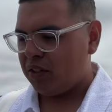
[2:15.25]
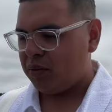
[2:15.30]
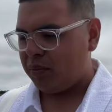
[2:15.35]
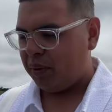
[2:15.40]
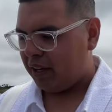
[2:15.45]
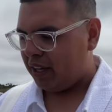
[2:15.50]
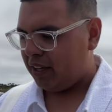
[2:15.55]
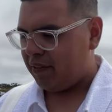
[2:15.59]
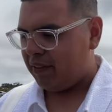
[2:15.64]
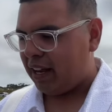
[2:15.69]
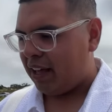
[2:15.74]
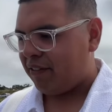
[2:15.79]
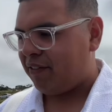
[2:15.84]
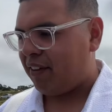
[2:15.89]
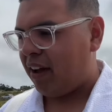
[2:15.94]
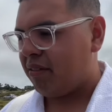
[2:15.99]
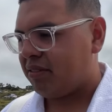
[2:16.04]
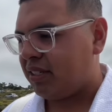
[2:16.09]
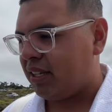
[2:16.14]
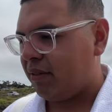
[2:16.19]
but even at
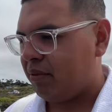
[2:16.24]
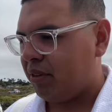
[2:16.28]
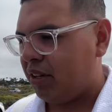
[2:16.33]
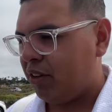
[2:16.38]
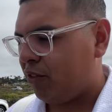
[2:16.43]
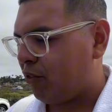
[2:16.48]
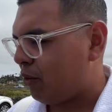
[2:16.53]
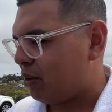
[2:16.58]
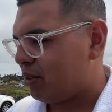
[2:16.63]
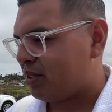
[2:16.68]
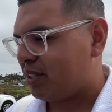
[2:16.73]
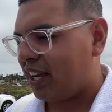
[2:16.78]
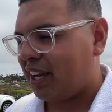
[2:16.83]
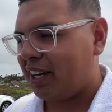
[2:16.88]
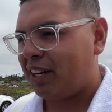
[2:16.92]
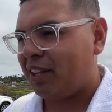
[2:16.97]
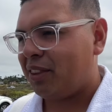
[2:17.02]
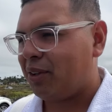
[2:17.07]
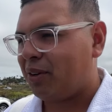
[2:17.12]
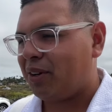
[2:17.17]
570, first,
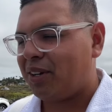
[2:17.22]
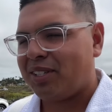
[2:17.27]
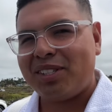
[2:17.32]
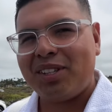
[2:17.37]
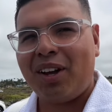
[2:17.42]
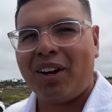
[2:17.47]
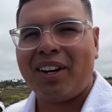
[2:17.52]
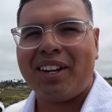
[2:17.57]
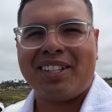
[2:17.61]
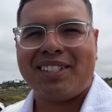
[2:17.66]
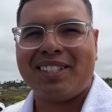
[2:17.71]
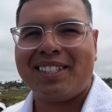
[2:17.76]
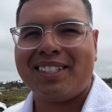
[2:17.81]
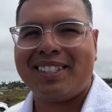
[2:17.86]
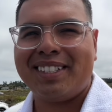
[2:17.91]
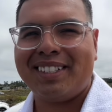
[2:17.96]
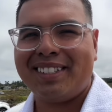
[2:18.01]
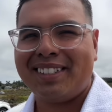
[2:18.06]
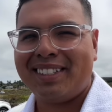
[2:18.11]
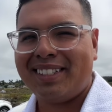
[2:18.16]
second, and third is
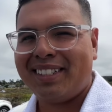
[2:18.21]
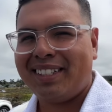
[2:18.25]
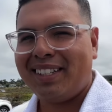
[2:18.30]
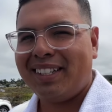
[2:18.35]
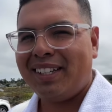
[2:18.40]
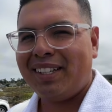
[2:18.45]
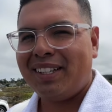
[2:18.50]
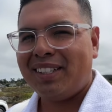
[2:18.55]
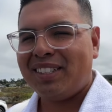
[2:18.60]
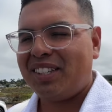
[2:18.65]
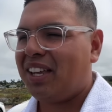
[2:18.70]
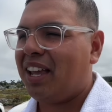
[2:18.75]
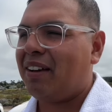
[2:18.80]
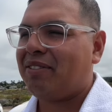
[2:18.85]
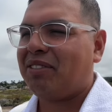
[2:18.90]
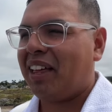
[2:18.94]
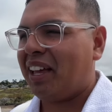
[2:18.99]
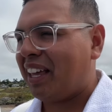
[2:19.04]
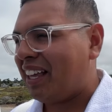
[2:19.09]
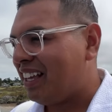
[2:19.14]
non-existent. So you have
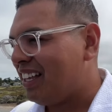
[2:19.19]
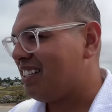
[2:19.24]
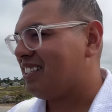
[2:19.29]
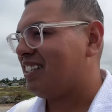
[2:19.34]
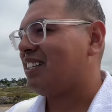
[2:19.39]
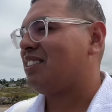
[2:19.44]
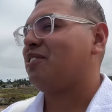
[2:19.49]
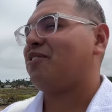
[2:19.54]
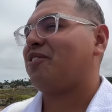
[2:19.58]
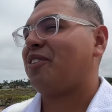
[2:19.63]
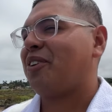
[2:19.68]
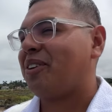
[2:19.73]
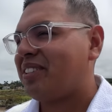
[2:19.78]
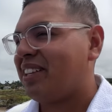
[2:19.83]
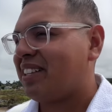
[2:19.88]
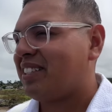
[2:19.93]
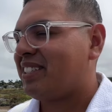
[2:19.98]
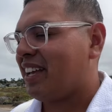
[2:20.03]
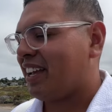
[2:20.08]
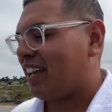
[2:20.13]
to like ease into first
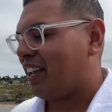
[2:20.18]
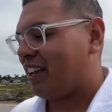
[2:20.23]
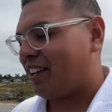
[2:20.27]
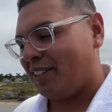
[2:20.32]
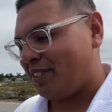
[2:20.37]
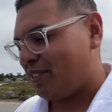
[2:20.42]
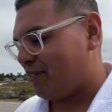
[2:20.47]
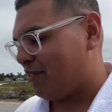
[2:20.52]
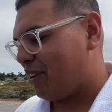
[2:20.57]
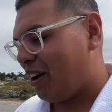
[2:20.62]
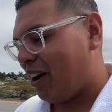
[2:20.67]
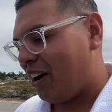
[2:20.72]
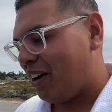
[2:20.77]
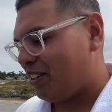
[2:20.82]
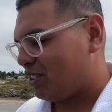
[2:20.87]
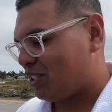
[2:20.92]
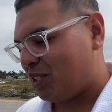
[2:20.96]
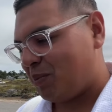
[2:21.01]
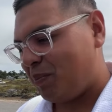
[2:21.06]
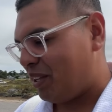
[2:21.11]
and second, because if not, it
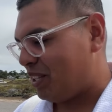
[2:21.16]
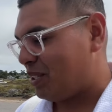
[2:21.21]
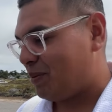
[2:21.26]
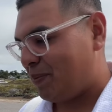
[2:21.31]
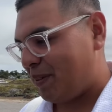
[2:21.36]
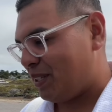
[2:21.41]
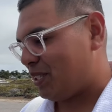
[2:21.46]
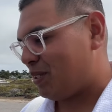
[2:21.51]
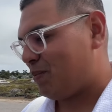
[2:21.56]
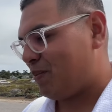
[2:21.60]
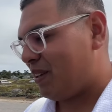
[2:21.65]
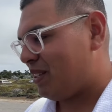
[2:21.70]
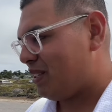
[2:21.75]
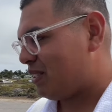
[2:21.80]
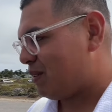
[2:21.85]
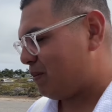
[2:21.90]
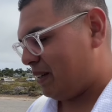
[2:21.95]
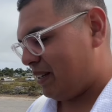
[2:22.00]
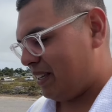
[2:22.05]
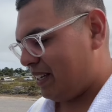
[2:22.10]
just spins.
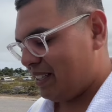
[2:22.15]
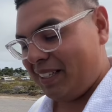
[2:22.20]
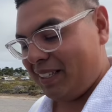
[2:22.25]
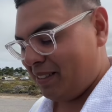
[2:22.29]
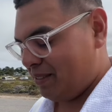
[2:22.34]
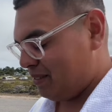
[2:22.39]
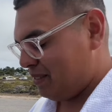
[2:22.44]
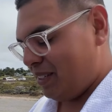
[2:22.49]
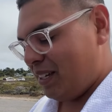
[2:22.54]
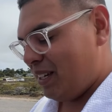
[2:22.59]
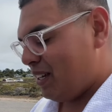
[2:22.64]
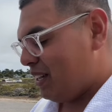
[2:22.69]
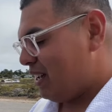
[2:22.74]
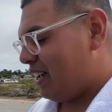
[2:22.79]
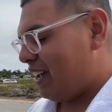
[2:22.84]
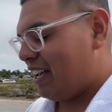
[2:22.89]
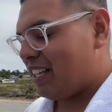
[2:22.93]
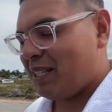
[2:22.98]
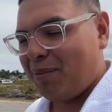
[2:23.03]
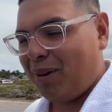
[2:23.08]
But
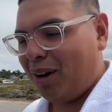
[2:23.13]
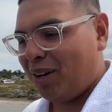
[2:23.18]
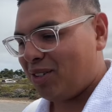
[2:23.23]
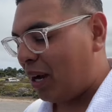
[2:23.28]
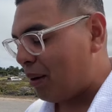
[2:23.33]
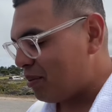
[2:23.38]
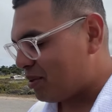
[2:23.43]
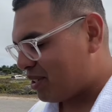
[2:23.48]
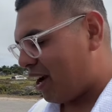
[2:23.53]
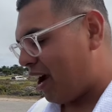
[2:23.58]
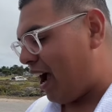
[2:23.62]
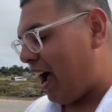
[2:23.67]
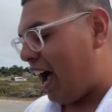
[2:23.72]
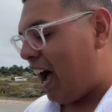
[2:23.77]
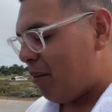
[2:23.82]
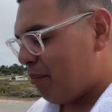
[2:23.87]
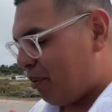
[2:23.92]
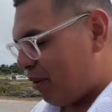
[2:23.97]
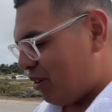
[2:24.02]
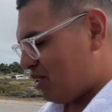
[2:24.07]
it's a monster. I'm scared.
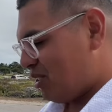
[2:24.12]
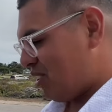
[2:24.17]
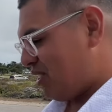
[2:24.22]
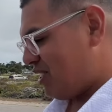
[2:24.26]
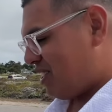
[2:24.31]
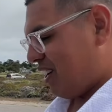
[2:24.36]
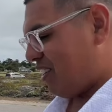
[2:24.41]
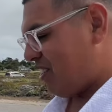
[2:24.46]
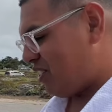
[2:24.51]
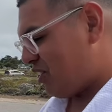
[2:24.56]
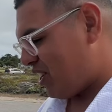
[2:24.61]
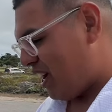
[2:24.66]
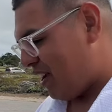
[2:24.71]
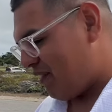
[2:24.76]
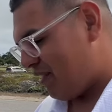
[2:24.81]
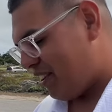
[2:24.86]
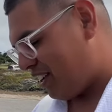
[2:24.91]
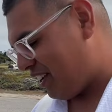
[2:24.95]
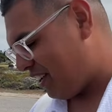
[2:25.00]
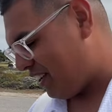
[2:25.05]
I'm personally scared to
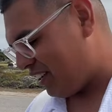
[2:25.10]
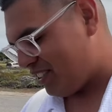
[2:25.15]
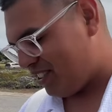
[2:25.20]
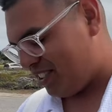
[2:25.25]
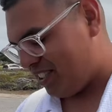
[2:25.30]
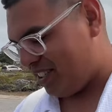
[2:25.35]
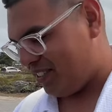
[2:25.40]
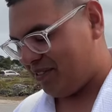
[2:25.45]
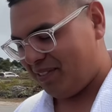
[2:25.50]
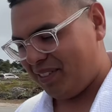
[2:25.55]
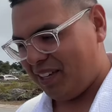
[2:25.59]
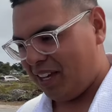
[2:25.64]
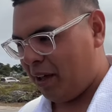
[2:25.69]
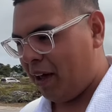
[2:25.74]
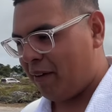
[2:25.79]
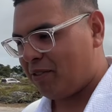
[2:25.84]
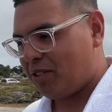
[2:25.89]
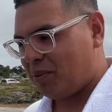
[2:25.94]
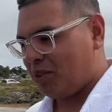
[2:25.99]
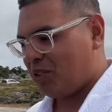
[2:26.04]
drive it because I
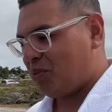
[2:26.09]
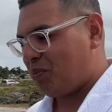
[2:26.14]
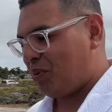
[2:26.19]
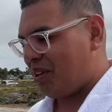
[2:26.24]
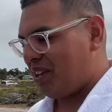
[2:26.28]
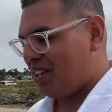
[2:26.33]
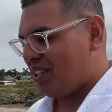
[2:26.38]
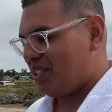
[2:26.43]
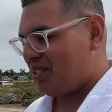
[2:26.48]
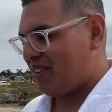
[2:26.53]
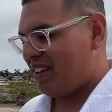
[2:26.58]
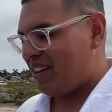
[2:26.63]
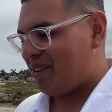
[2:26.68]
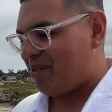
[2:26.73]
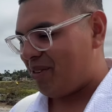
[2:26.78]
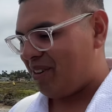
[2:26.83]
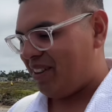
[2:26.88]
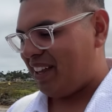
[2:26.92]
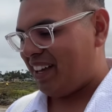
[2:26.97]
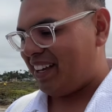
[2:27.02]
have so much money into it.
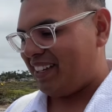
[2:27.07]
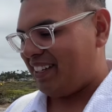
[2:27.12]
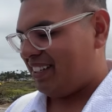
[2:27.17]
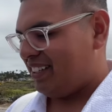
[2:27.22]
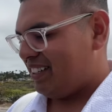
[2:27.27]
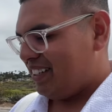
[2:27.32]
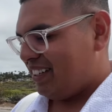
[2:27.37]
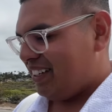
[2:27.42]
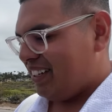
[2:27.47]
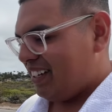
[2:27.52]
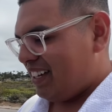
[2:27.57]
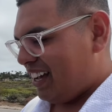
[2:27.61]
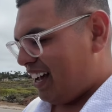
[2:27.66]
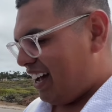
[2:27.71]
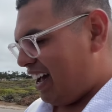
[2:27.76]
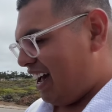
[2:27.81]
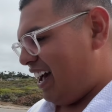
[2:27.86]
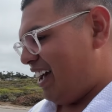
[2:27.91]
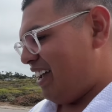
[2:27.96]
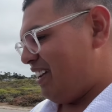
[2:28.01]
We're like,
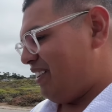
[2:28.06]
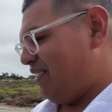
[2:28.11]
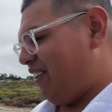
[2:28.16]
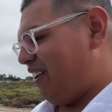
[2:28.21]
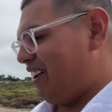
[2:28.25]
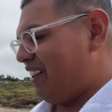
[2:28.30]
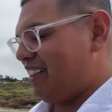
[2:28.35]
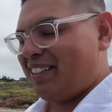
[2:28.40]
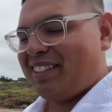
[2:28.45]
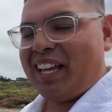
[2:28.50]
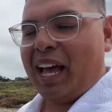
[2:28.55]
I don't want anything to